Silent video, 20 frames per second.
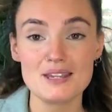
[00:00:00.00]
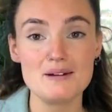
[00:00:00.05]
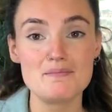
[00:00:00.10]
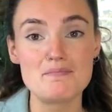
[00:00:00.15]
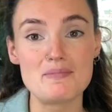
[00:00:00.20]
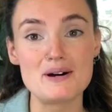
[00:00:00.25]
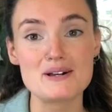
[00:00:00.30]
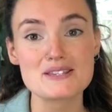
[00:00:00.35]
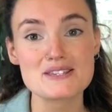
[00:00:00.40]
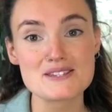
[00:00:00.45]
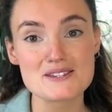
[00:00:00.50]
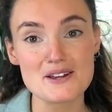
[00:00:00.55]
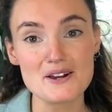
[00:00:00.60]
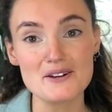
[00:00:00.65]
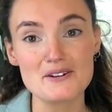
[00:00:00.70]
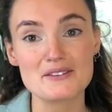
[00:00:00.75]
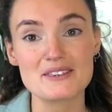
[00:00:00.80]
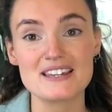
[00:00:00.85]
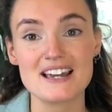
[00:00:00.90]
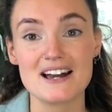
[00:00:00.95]
But
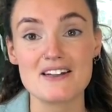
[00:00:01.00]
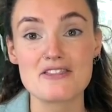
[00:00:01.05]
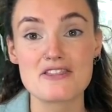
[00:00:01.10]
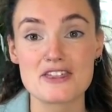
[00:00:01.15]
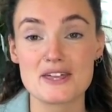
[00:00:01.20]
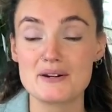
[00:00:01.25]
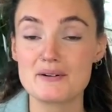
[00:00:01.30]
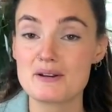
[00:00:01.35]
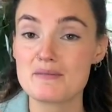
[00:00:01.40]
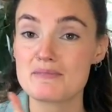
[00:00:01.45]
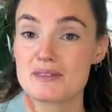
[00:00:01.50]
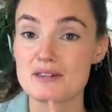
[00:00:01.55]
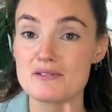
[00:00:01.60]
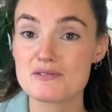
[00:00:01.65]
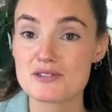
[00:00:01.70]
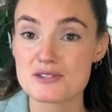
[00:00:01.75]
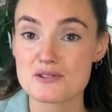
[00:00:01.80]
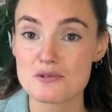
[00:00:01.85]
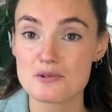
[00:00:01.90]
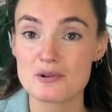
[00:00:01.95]
so the anthurium that you
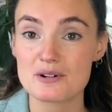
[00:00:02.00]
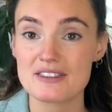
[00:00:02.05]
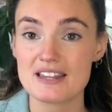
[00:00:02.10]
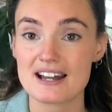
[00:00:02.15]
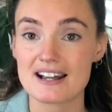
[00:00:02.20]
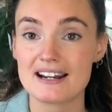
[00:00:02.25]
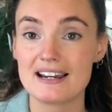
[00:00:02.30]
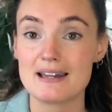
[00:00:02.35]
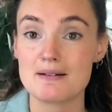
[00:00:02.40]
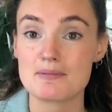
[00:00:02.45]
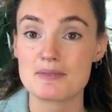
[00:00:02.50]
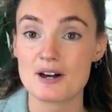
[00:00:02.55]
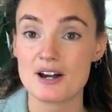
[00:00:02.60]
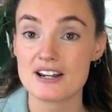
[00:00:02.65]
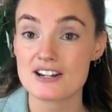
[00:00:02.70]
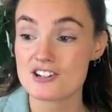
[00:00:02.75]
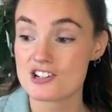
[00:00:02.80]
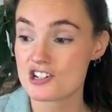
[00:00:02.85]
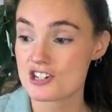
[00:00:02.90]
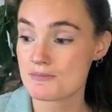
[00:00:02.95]
saw in that clip that I
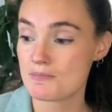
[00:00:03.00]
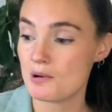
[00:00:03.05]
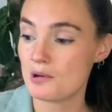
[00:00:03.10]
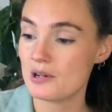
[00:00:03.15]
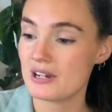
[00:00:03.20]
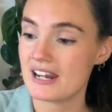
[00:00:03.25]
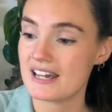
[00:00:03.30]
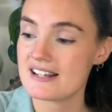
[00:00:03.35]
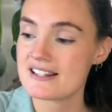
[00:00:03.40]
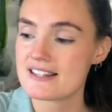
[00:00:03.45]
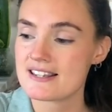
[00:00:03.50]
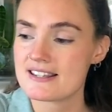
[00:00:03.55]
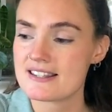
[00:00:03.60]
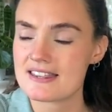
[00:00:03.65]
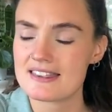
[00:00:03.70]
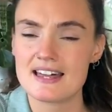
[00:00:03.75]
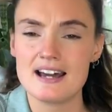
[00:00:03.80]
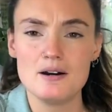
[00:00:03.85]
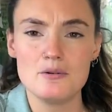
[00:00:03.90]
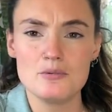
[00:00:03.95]
just pollinated,
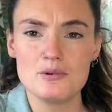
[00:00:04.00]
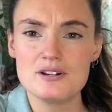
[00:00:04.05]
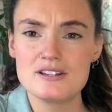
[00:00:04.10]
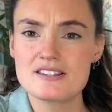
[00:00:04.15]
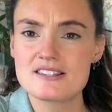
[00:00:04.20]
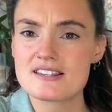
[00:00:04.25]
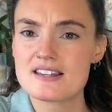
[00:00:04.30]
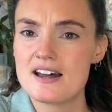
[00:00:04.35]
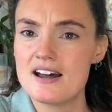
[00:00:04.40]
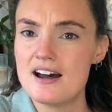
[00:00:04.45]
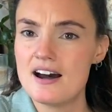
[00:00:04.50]
that was,